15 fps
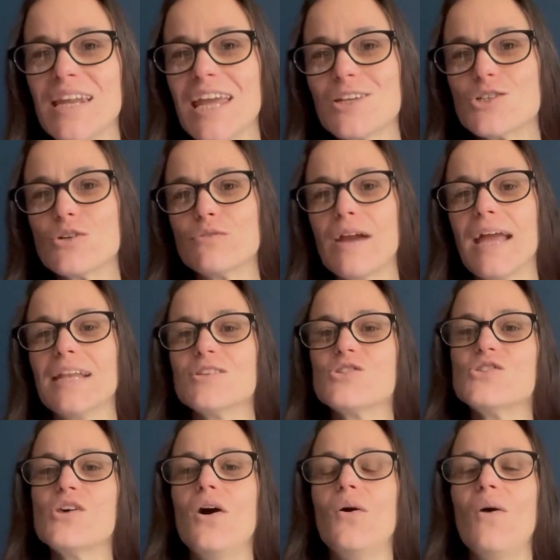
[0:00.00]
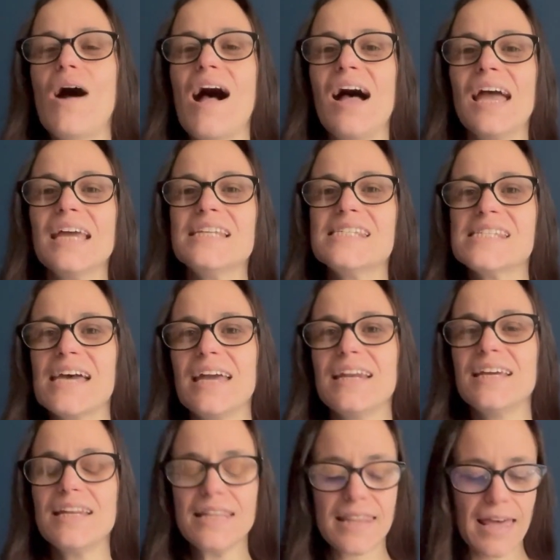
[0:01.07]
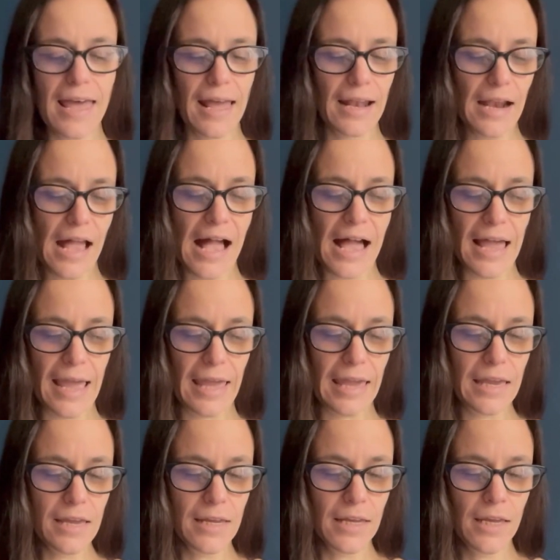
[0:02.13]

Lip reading: nature, right? So I decided that I